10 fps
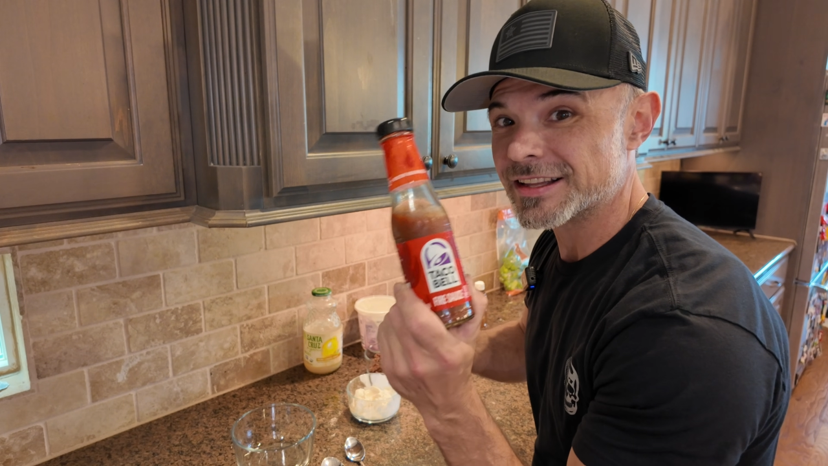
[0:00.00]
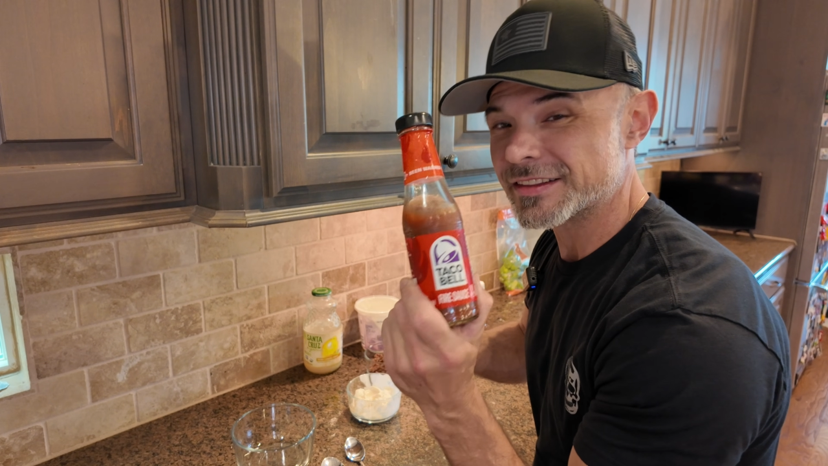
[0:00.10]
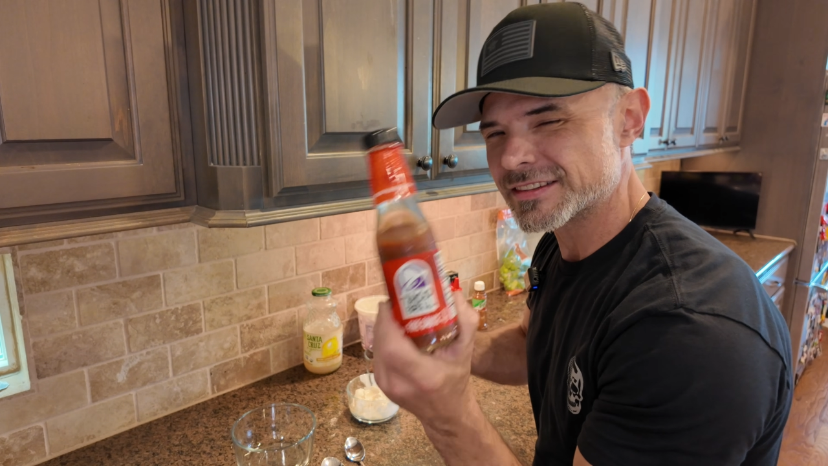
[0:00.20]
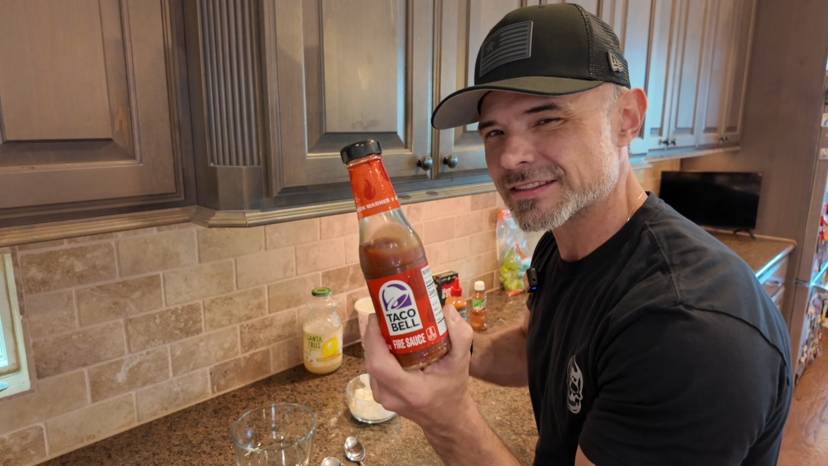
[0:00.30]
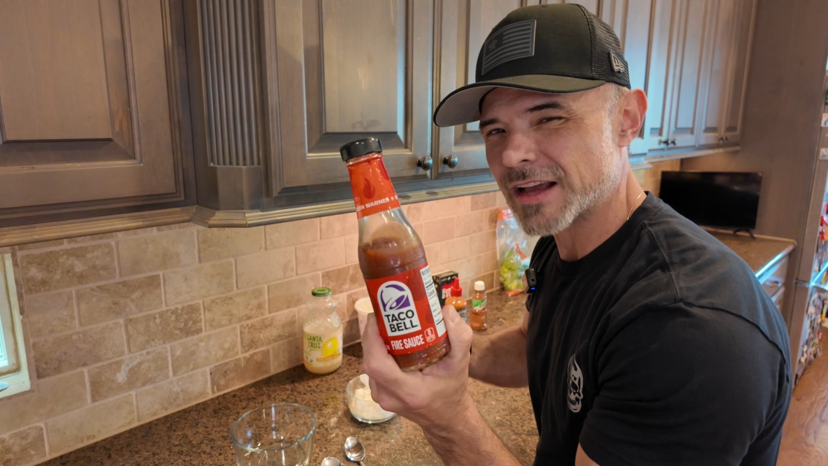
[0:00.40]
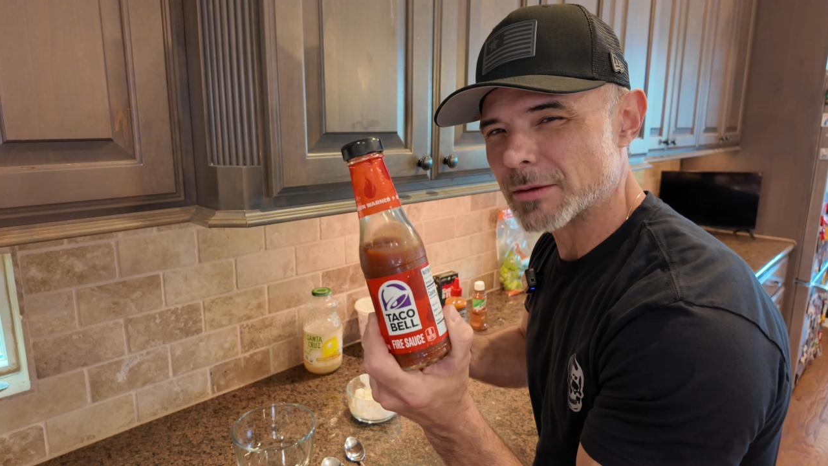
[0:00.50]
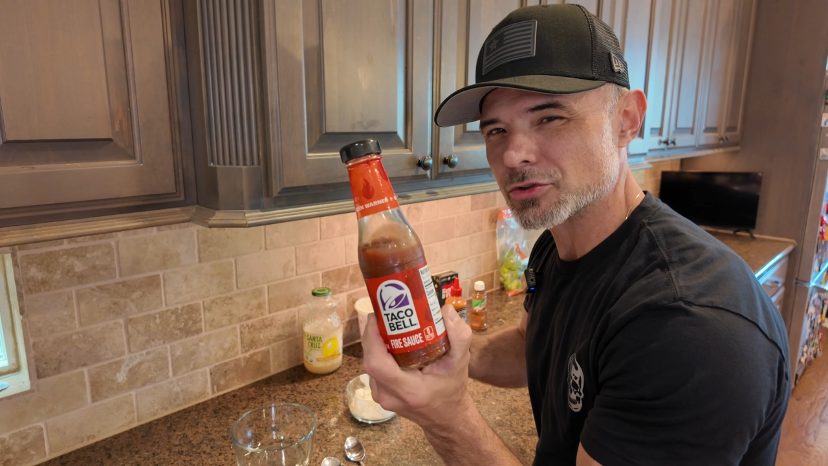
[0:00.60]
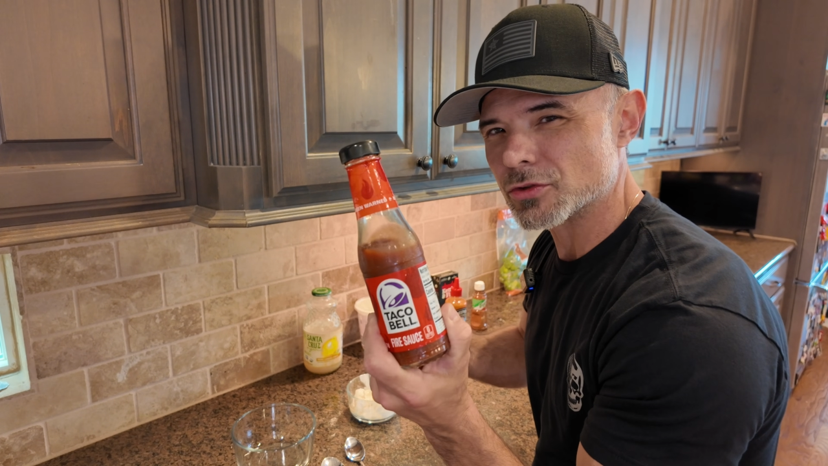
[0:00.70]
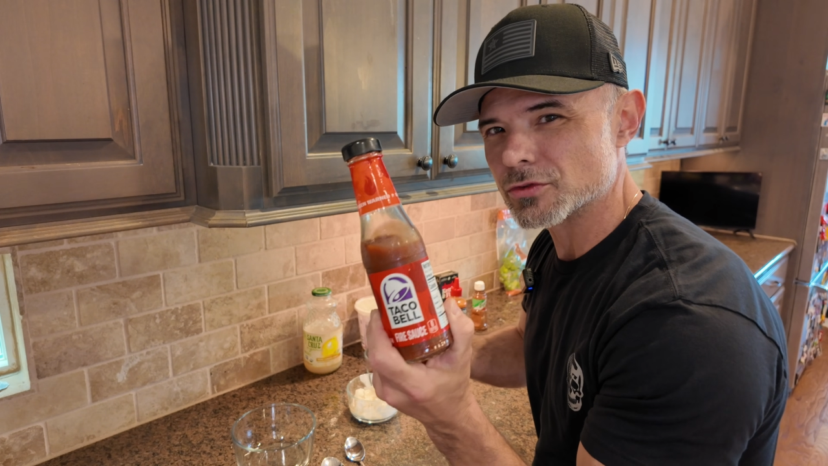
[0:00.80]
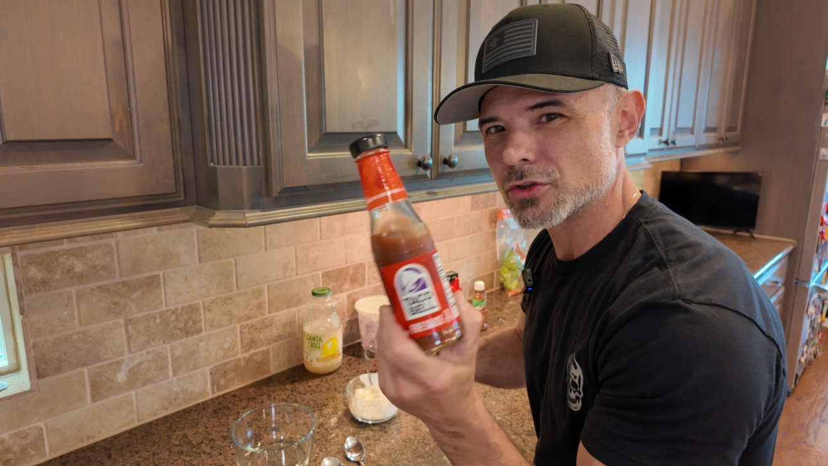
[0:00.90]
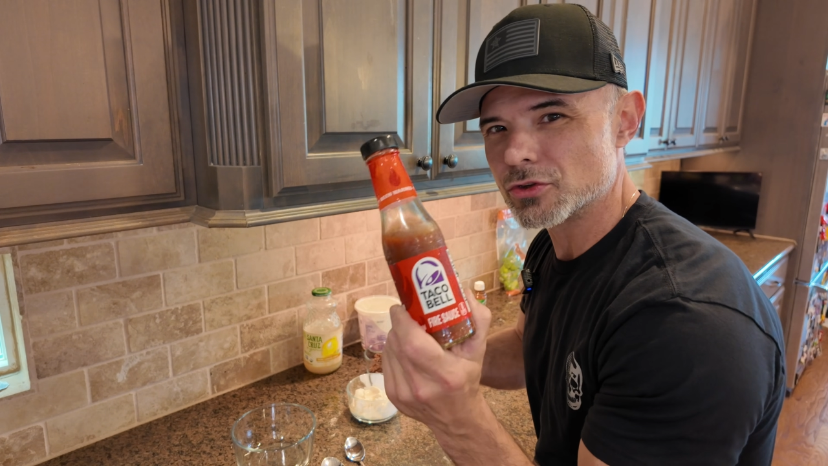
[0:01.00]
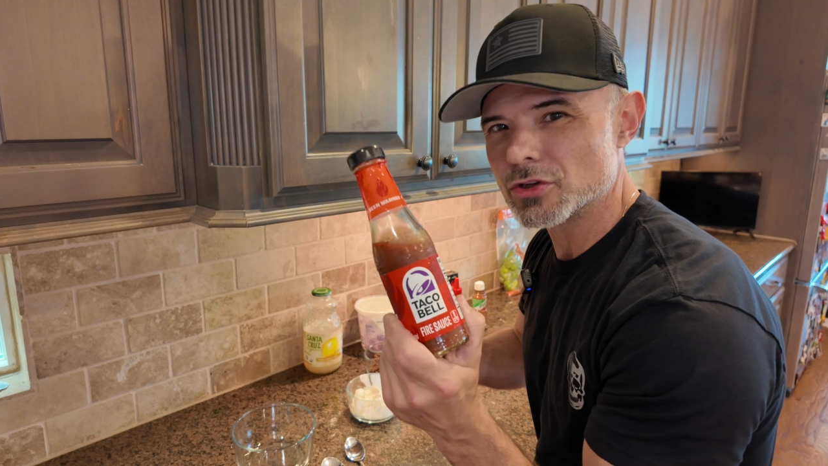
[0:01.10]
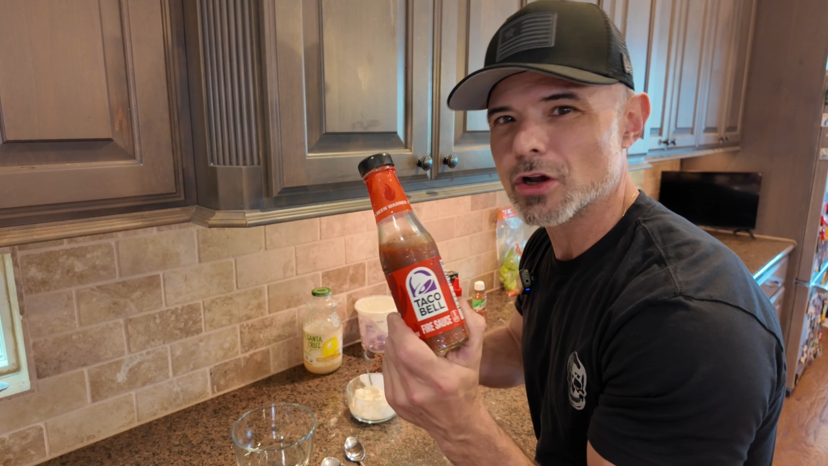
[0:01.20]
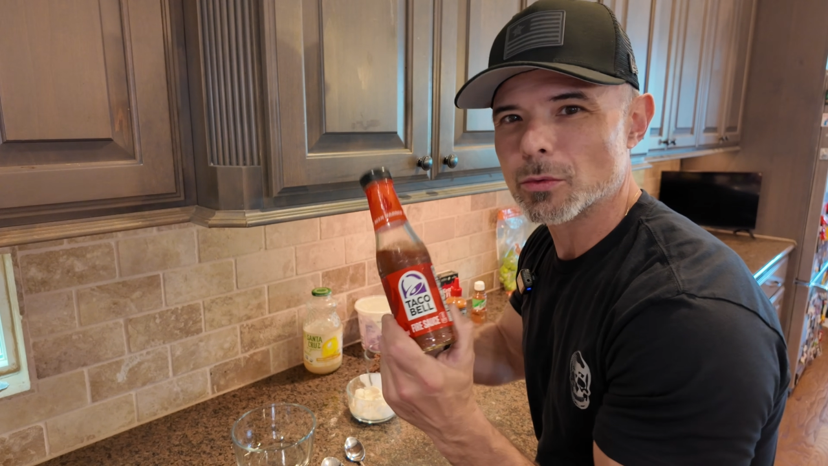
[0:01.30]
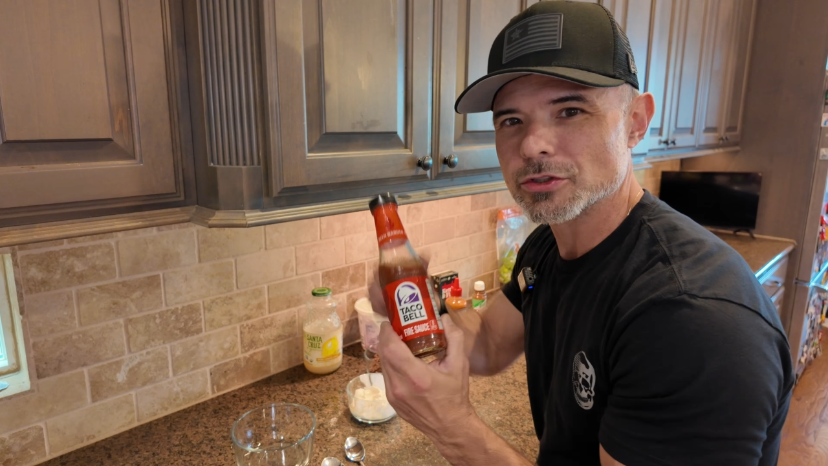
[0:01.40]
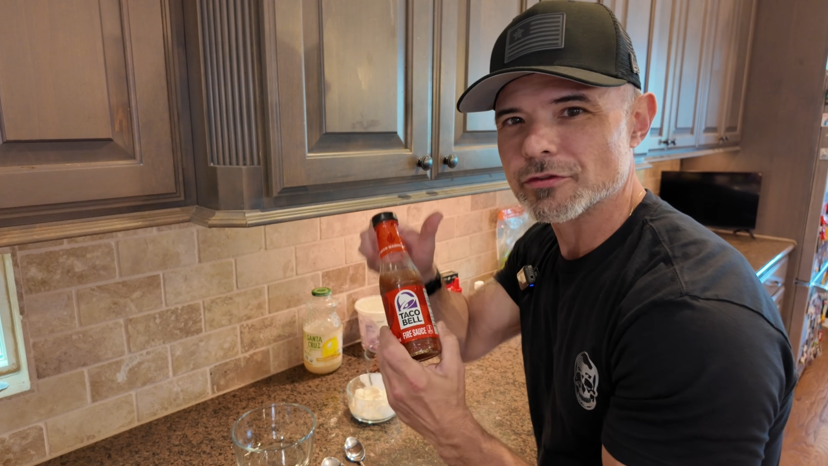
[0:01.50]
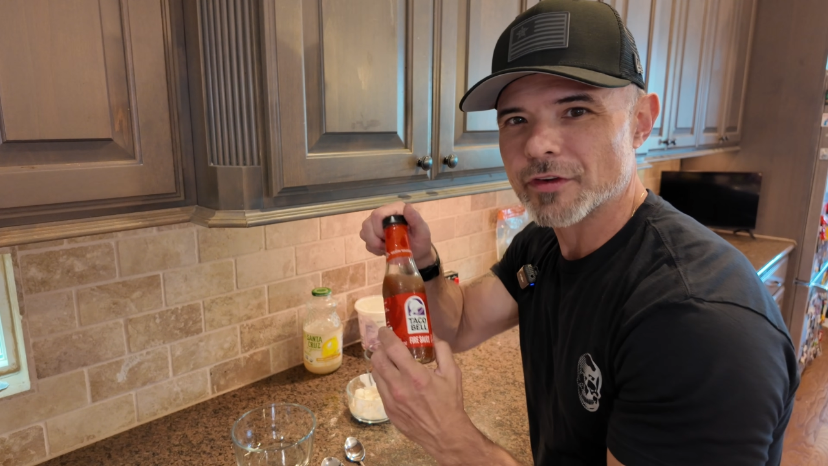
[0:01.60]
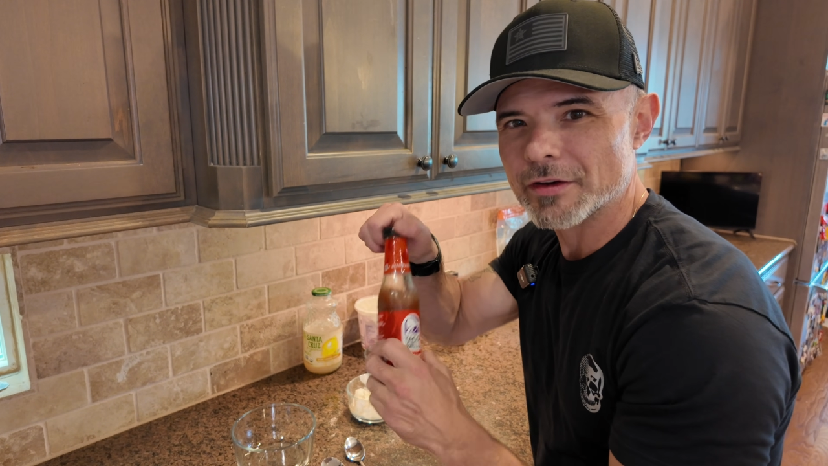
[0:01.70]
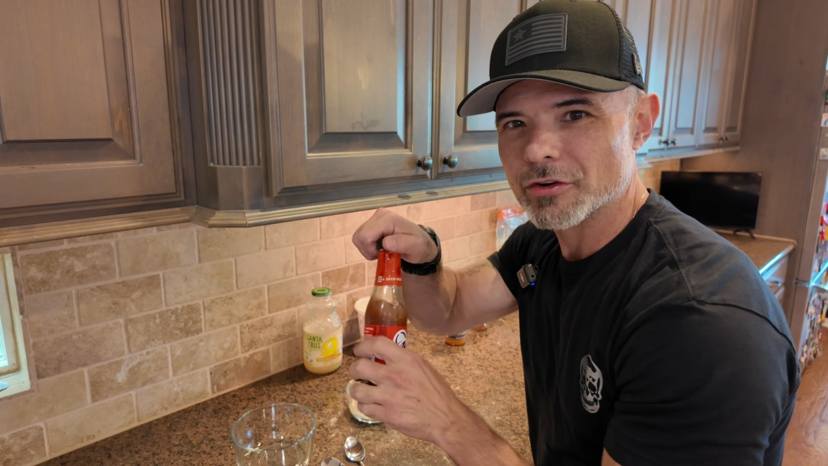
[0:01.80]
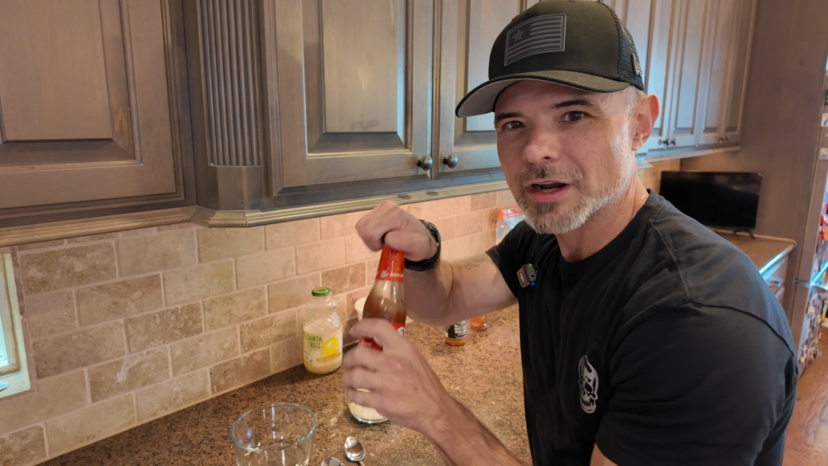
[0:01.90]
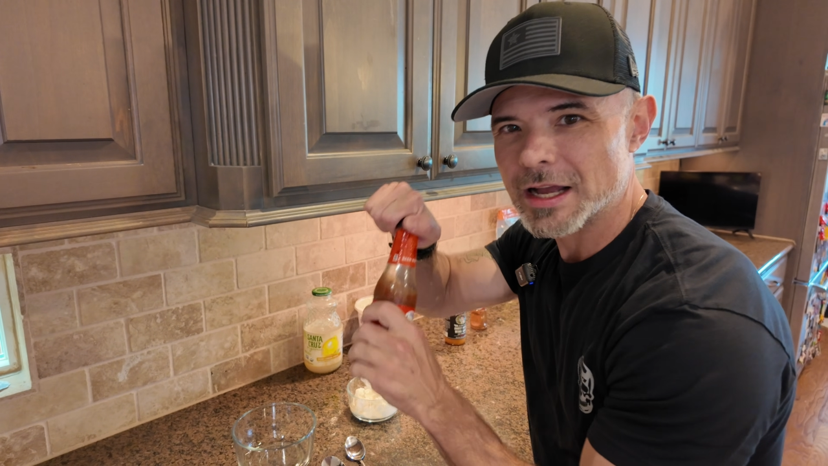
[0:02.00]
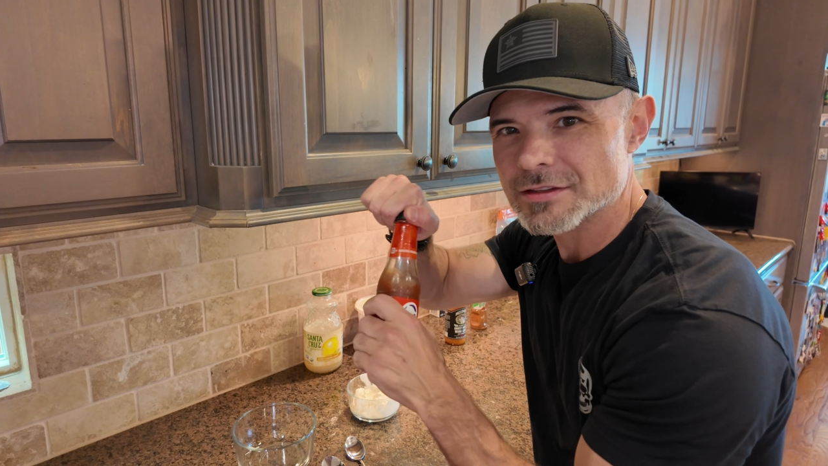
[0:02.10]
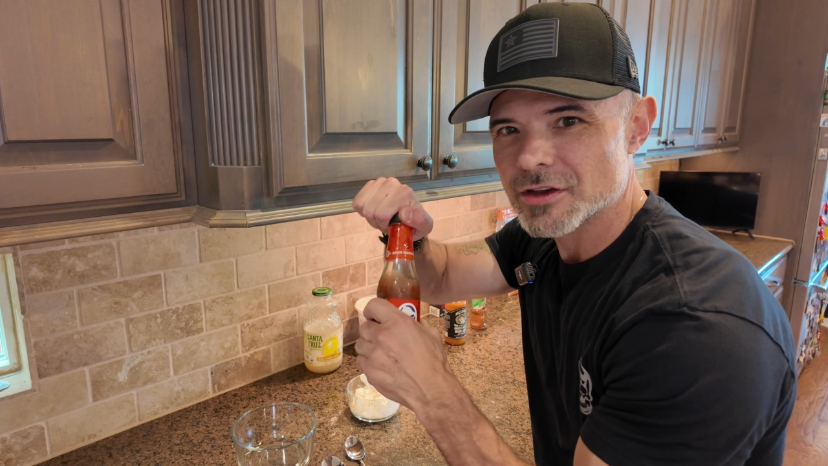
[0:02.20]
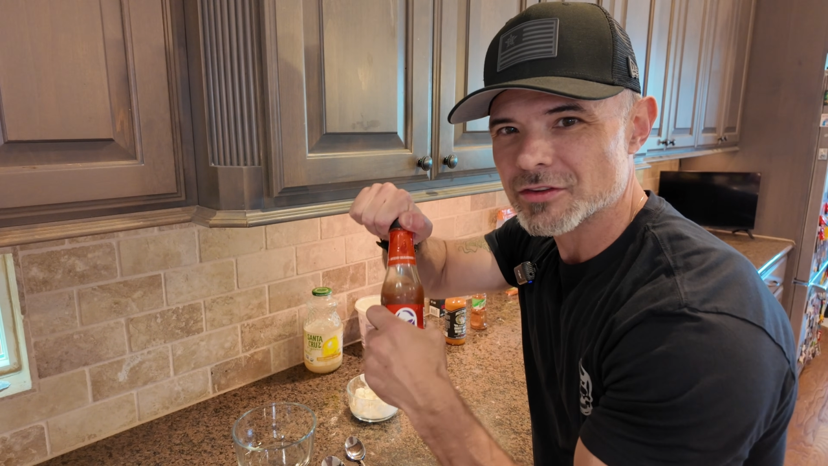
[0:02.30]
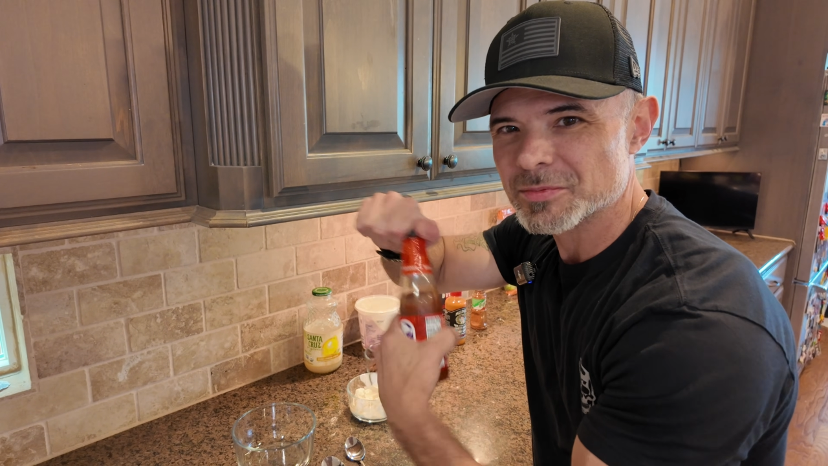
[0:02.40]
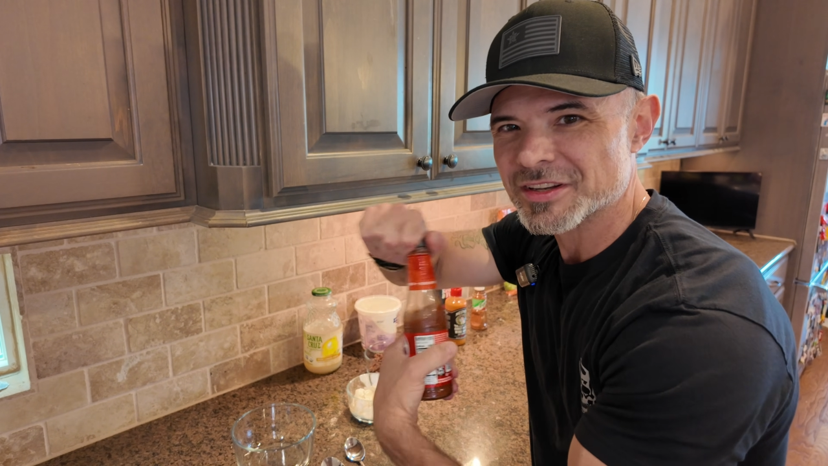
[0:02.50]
Now this is optional too. You can go with your favorite hot sauce,